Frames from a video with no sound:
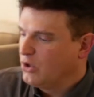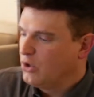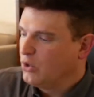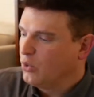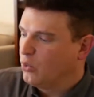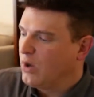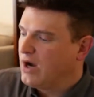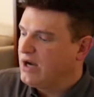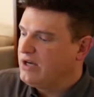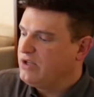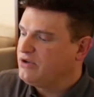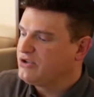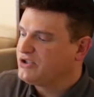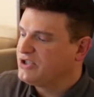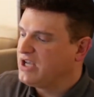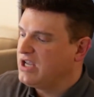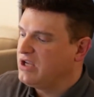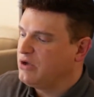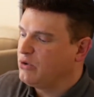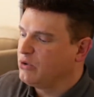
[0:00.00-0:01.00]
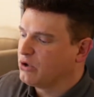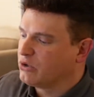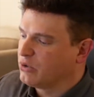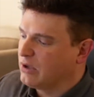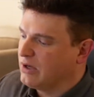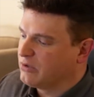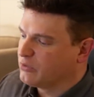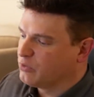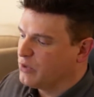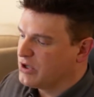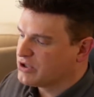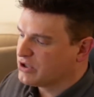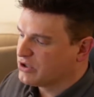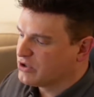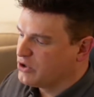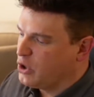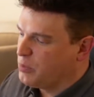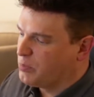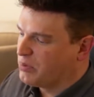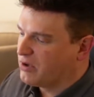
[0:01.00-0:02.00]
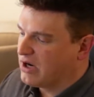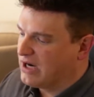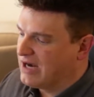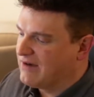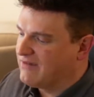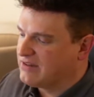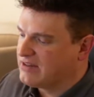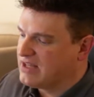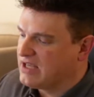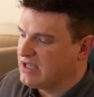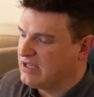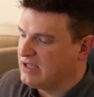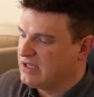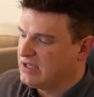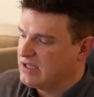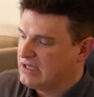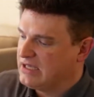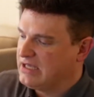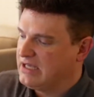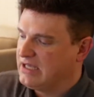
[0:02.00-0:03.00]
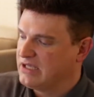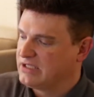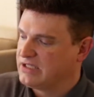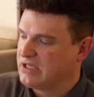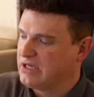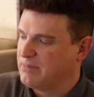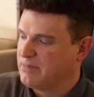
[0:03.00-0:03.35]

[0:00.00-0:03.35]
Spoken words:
Why do you say you agree with Richard Cooper on everything? He is in a